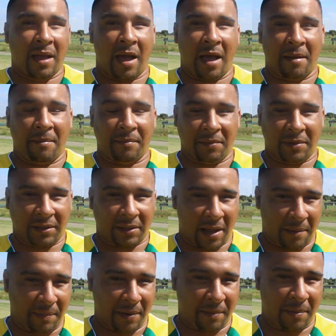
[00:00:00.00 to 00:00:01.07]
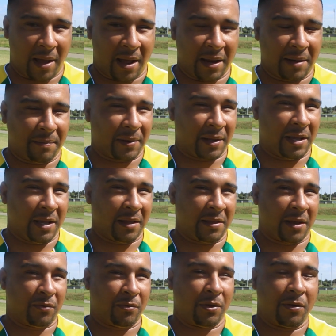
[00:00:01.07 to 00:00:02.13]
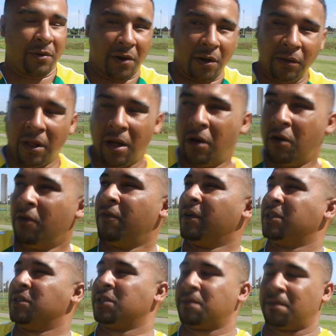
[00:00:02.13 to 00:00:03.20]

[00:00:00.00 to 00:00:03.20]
I'm the type of blind player that will roll over,